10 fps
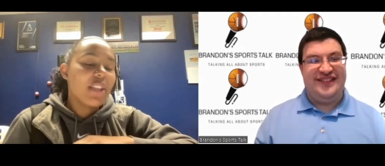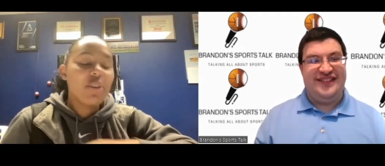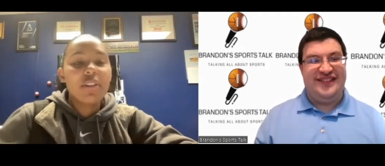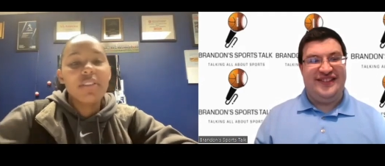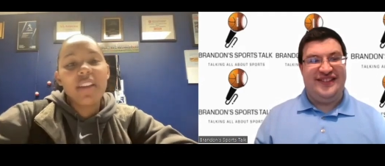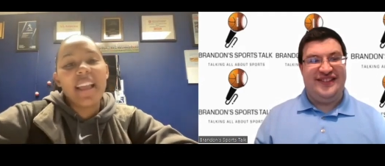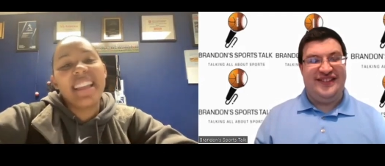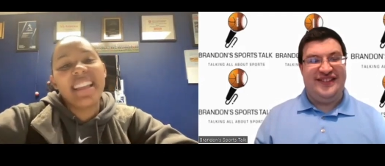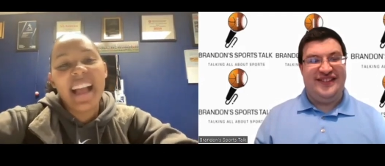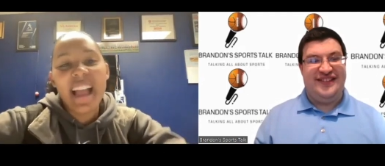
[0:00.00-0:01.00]
Speaker 1: You can find,
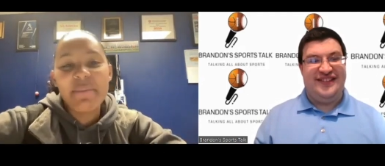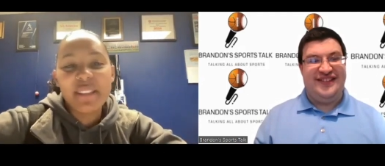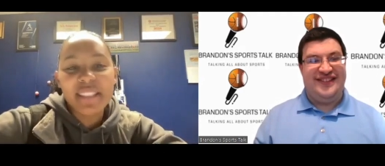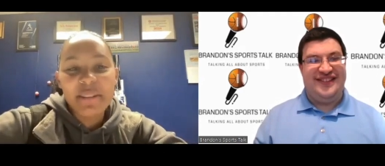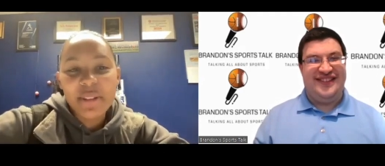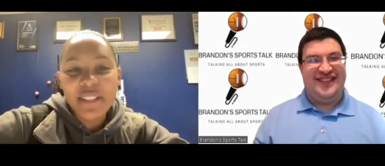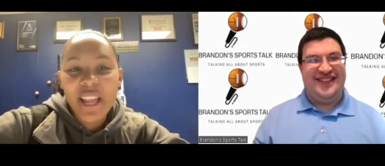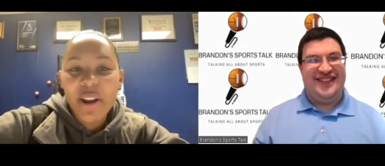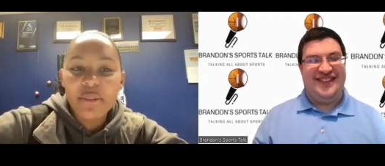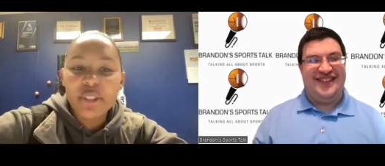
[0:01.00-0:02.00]
I mean, typically I
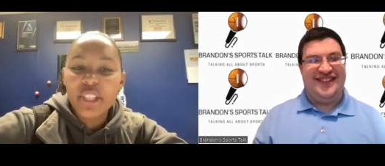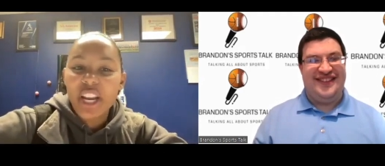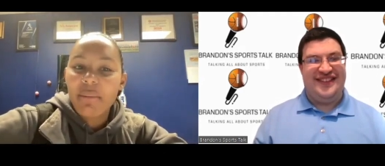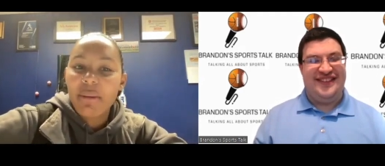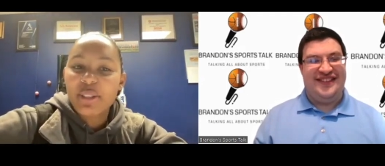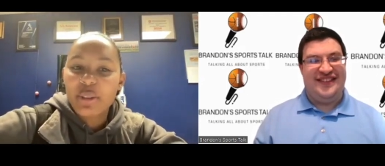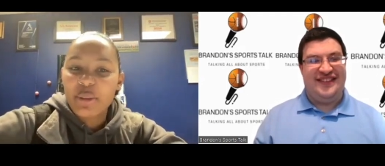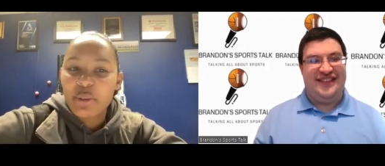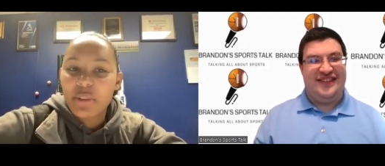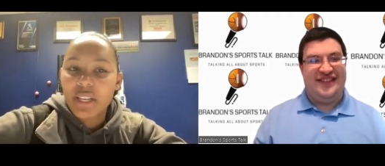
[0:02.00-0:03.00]
don't share my
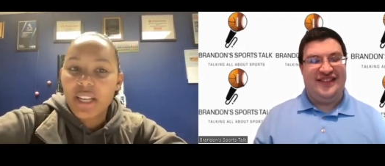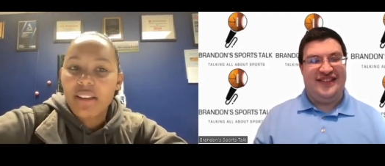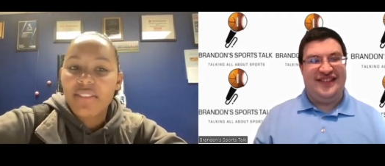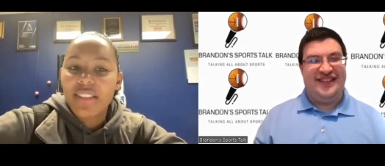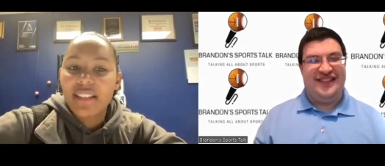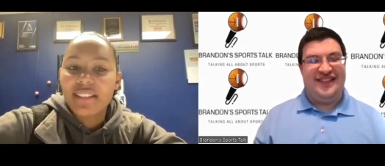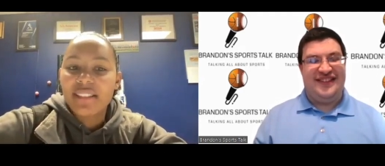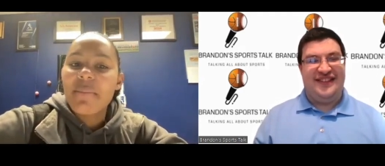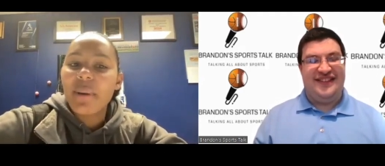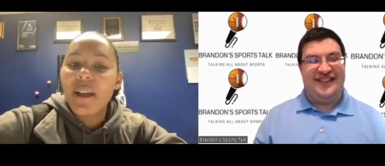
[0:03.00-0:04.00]
social media
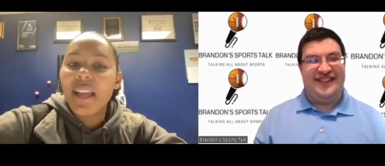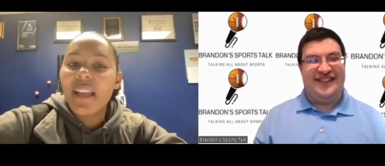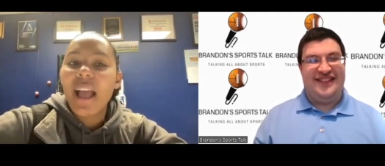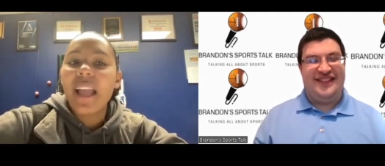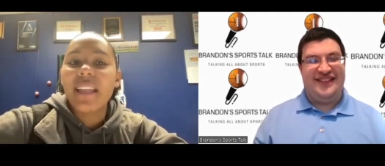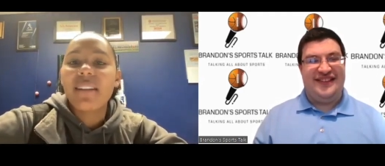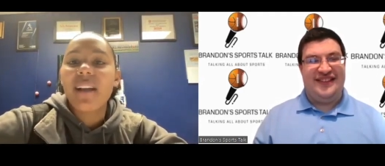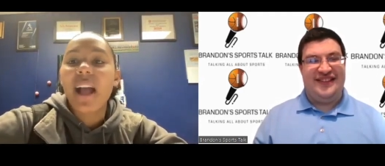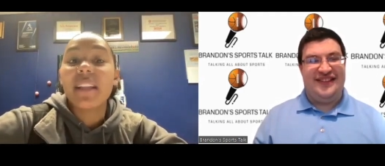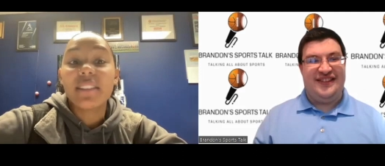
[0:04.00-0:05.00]
but
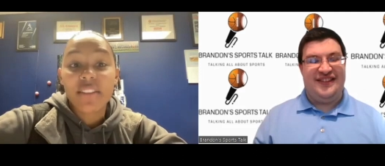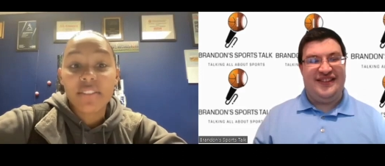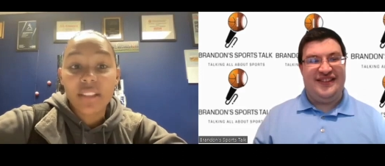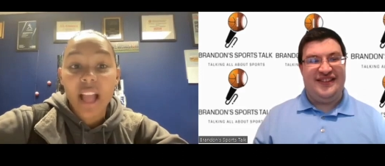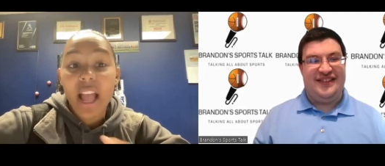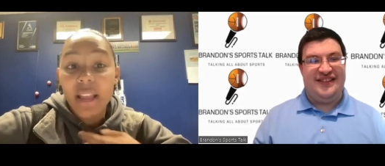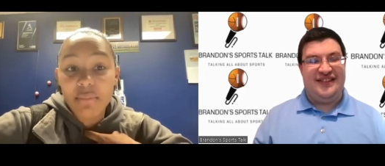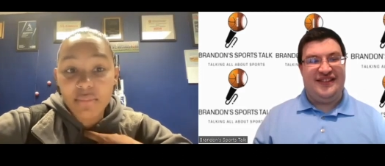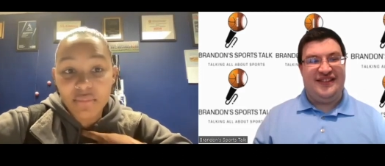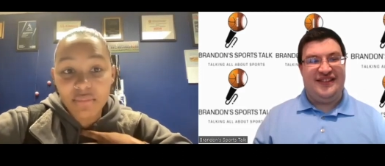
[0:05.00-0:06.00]
I
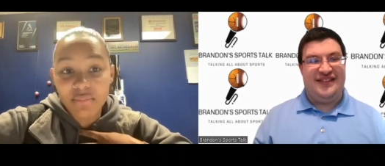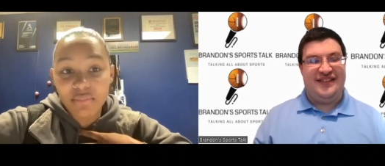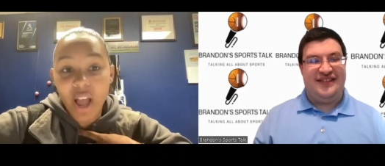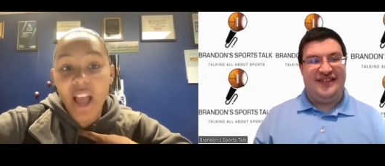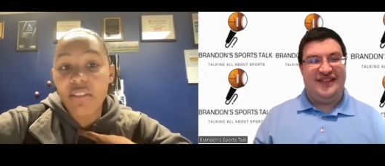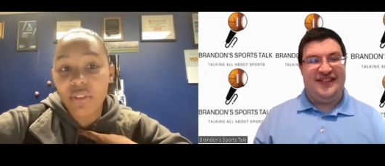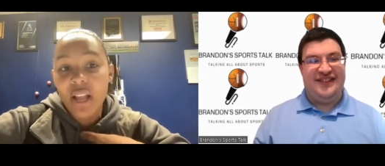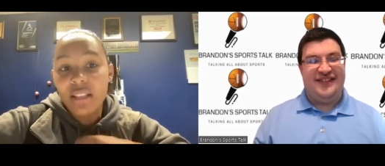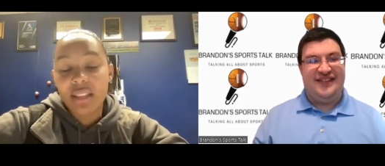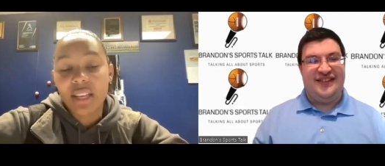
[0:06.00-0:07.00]
definitely, I
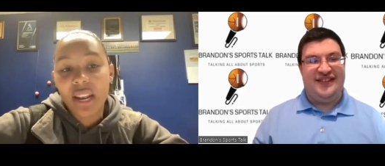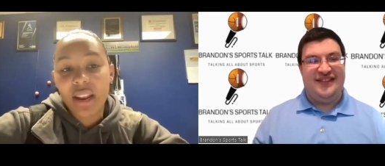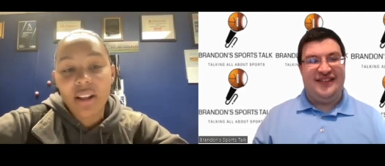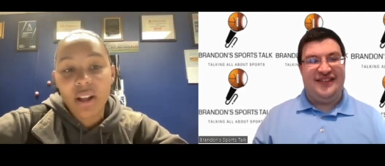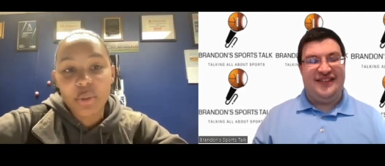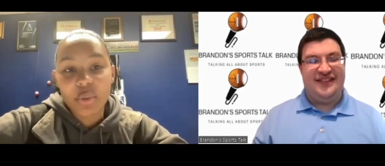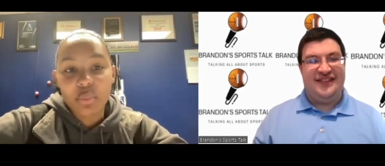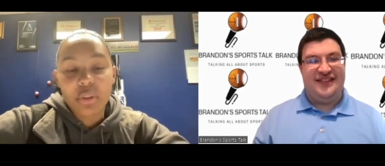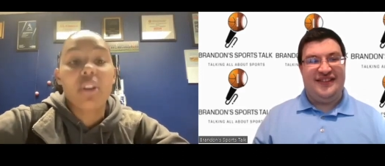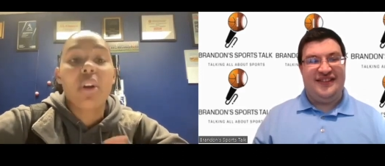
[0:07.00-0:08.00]
run the Connecticut College,
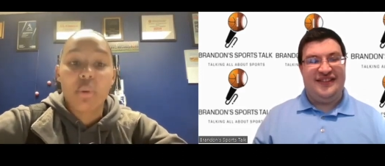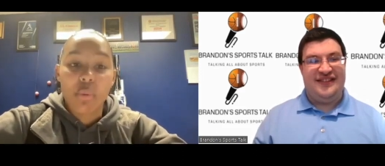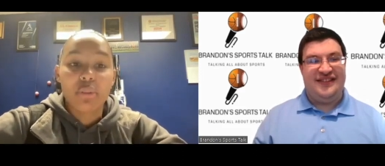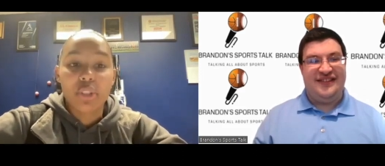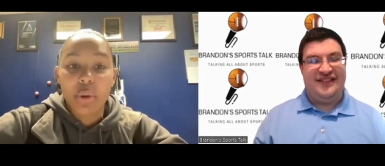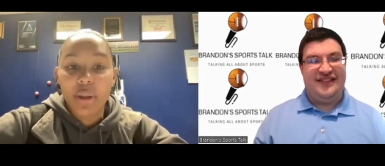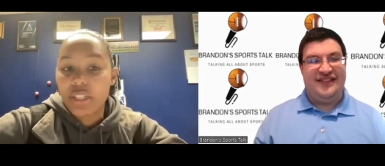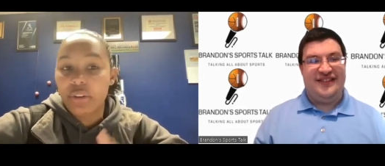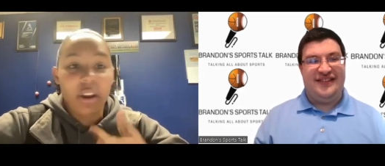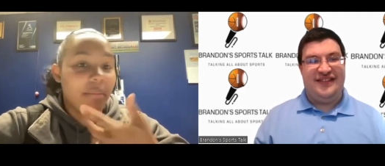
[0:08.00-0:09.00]
the Cocowoso
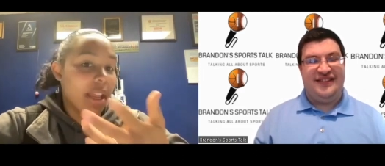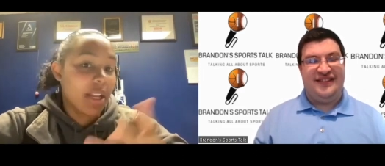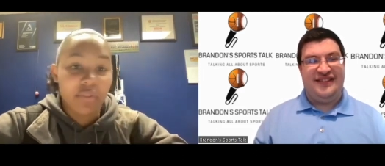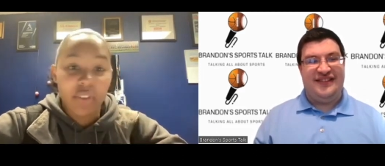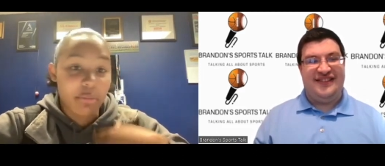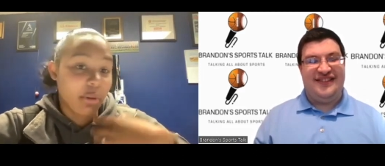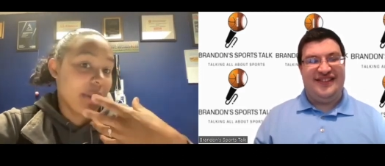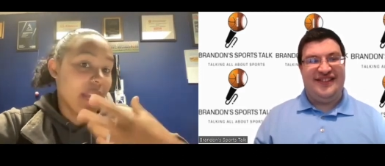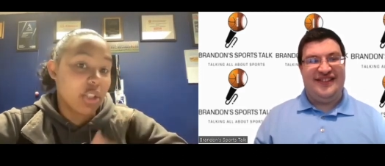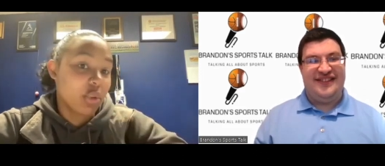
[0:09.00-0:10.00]
Instagram page, Facebook
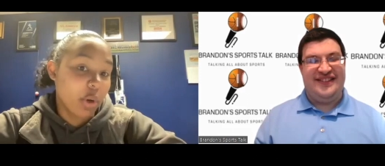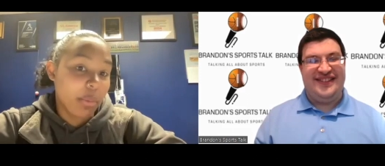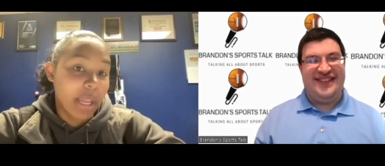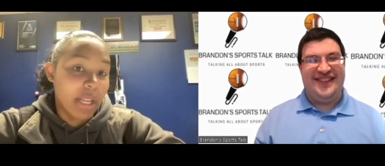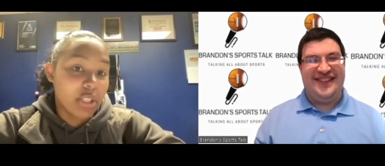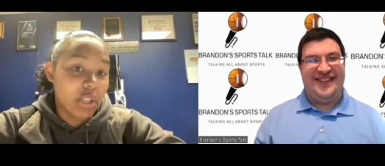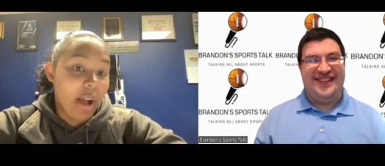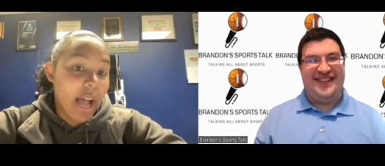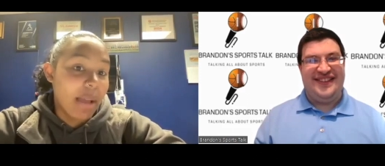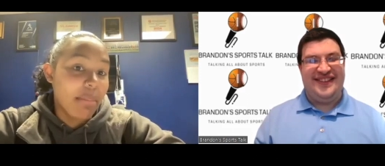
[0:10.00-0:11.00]
page, Twitter page. So
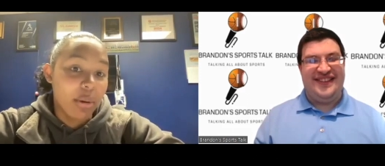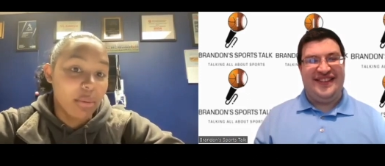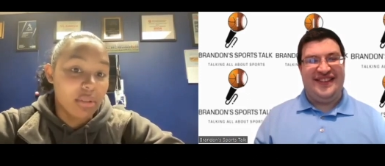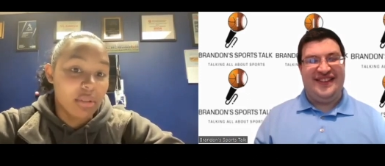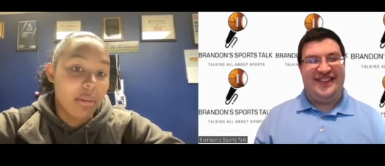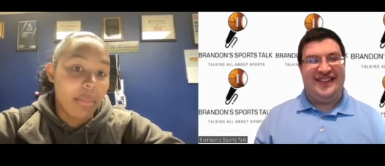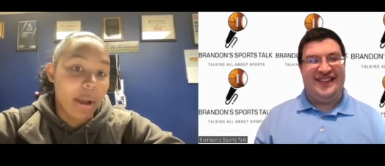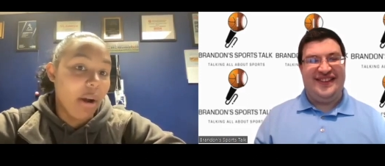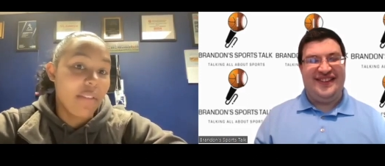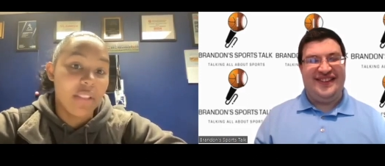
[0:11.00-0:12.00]
I post
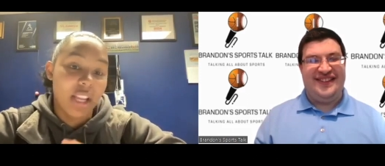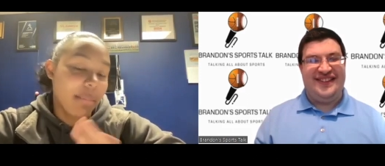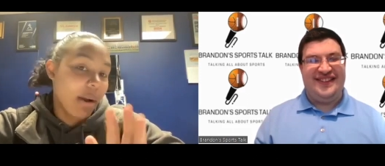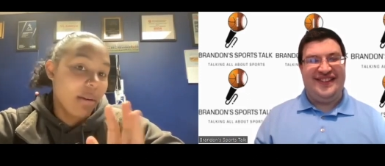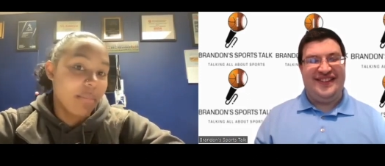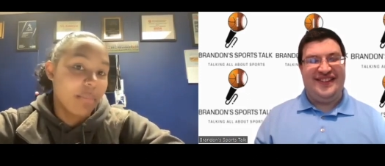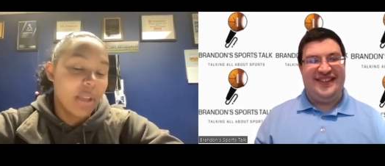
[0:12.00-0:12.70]
about everything about